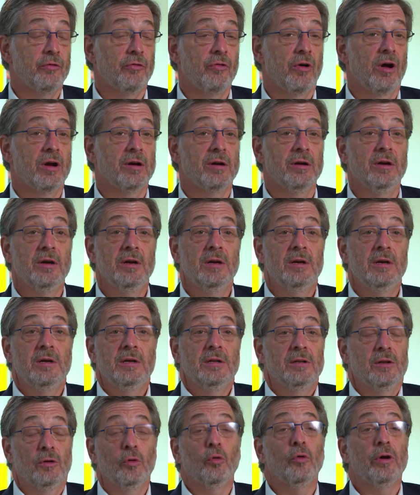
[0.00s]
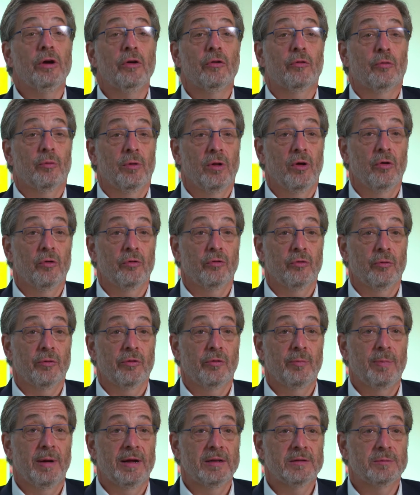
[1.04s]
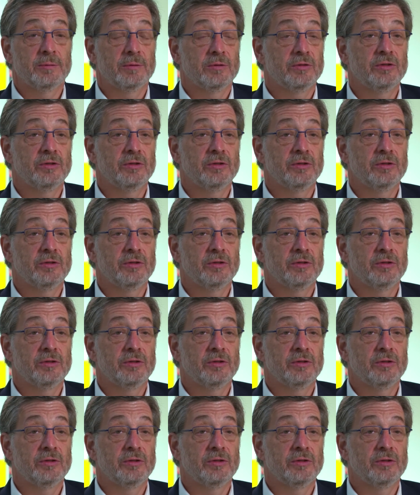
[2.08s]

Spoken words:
drug, the lawyers will hold you responsible.